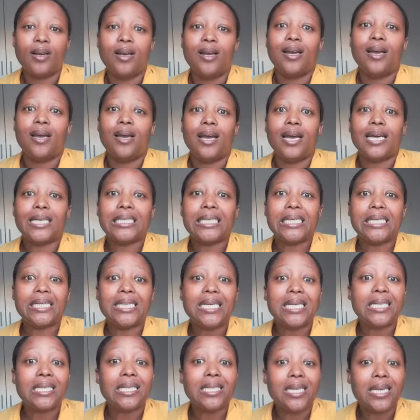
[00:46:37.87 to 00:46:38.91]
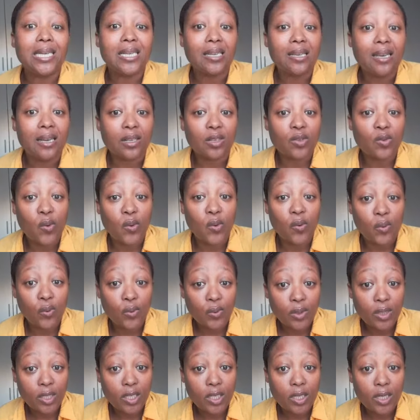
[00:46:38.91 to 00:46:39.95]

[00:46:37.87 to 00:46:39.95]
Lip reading: at 16 years old.